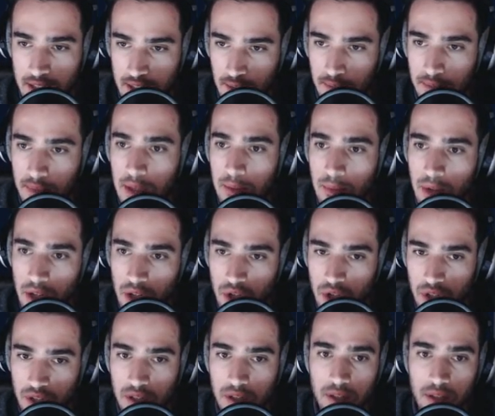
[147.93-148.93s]
some
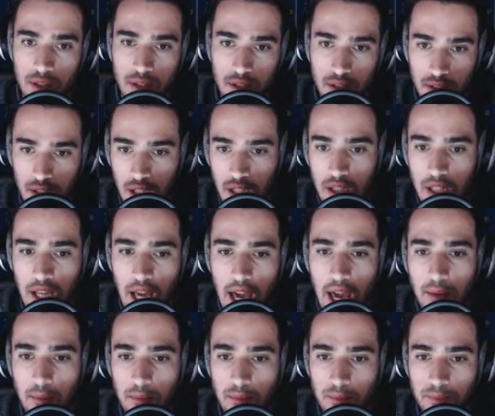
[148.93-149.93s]
immersion in the
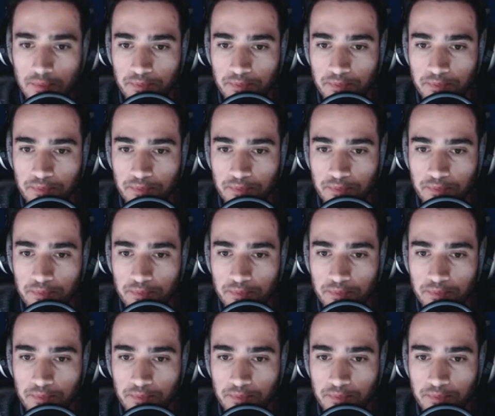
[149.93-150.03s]
game.